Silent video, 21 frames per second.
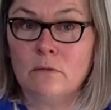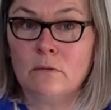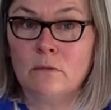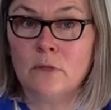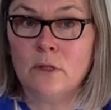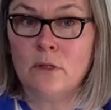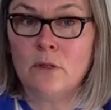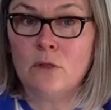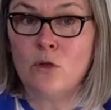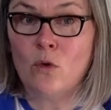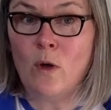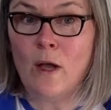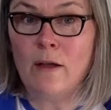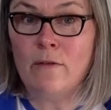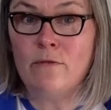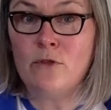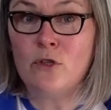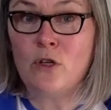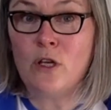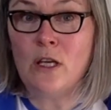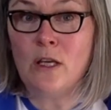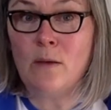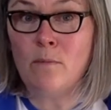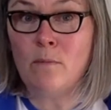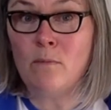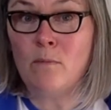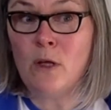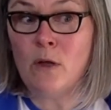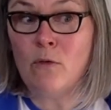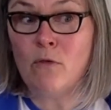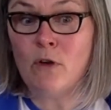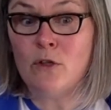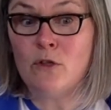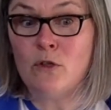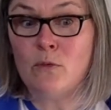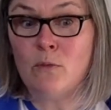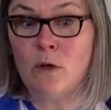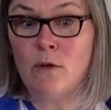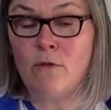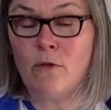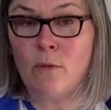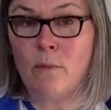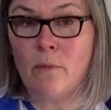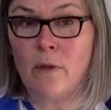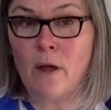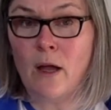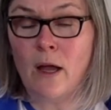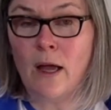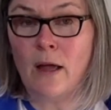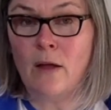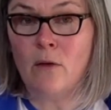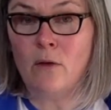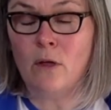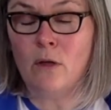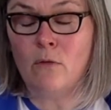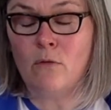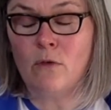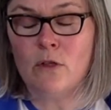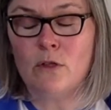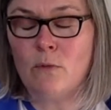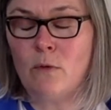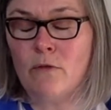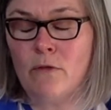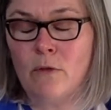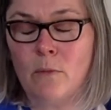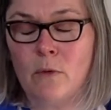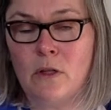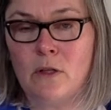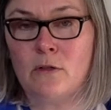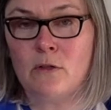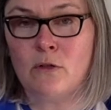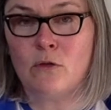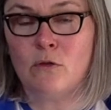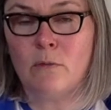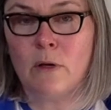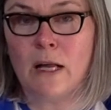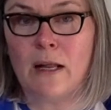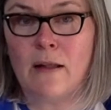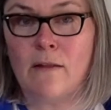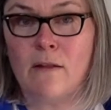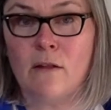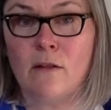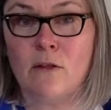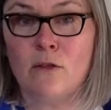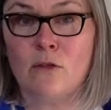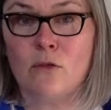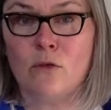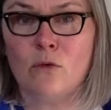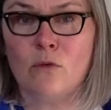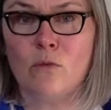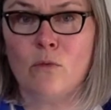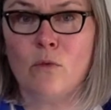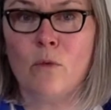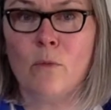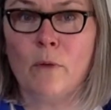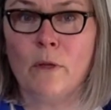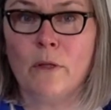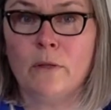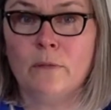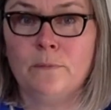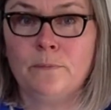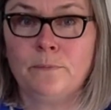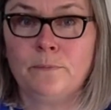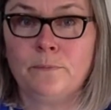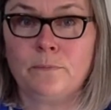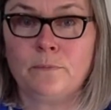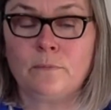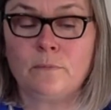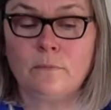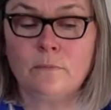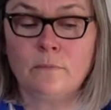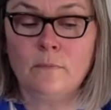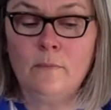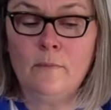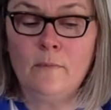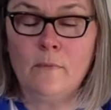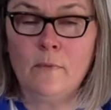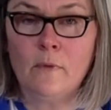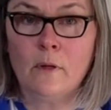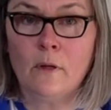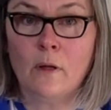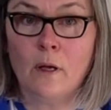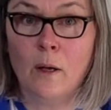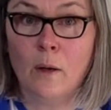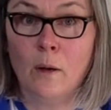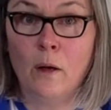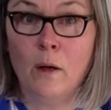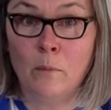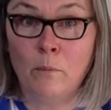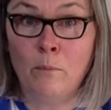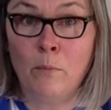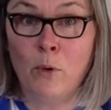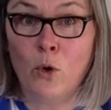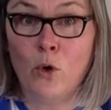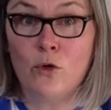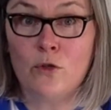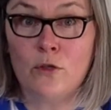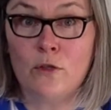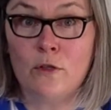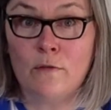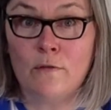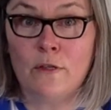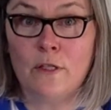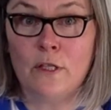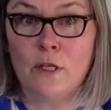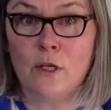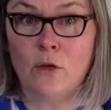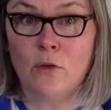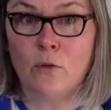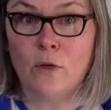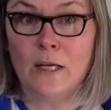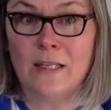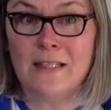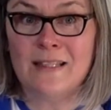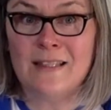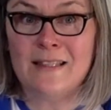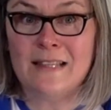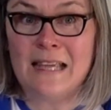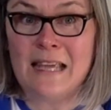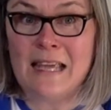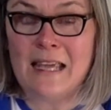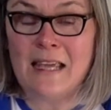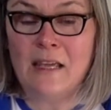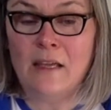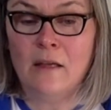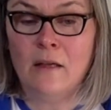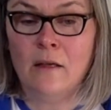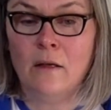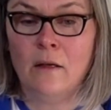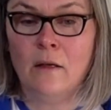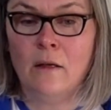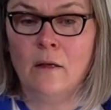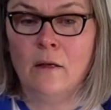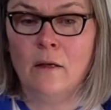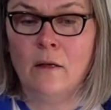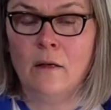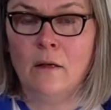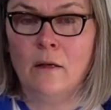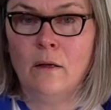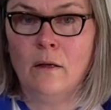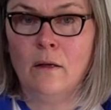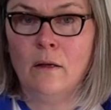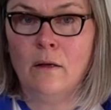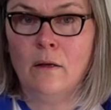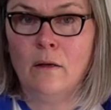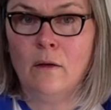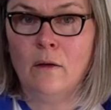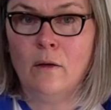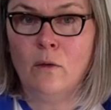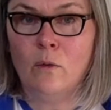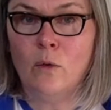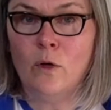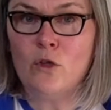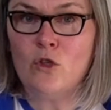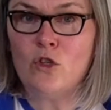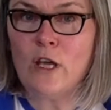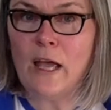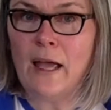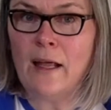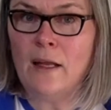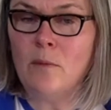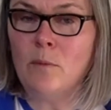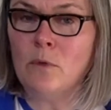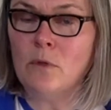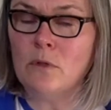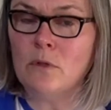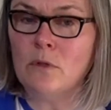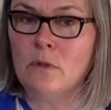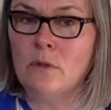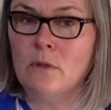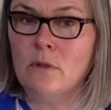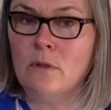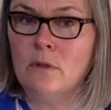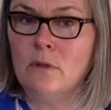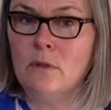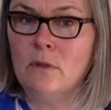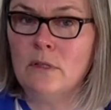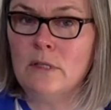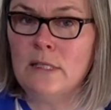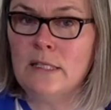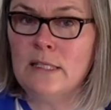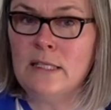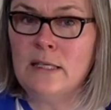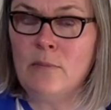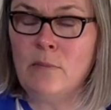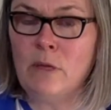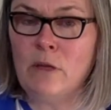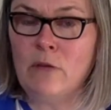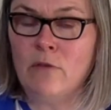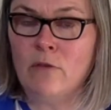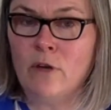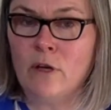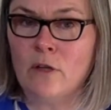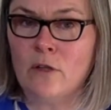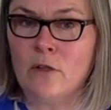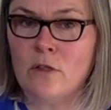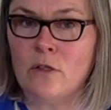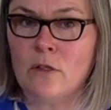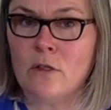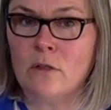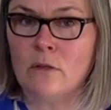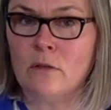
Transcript: So after he runs away from the house, he runs away from the little man and the little woman, pause the video and say, which animal did he meet first?